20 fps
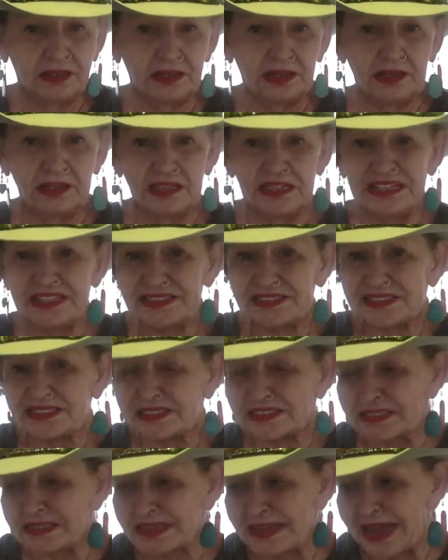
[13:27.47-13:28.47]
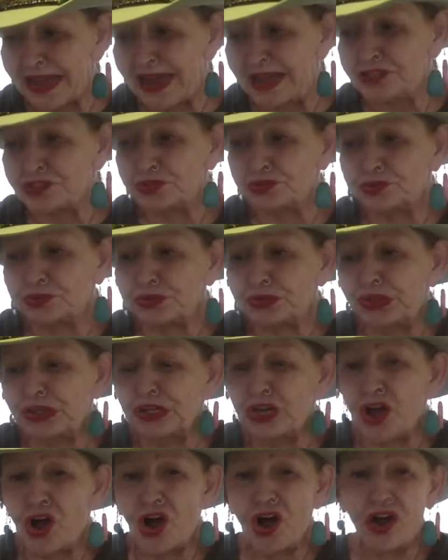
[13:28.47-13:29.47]
It is as a natural
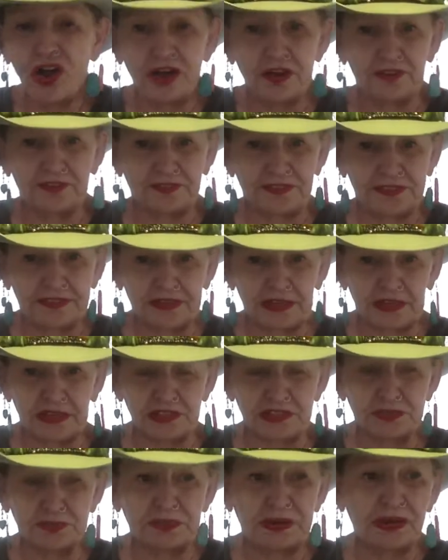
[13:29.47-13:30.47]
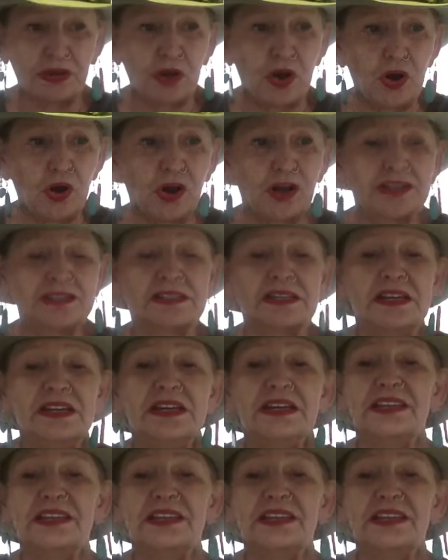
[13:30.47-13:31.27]
law of things because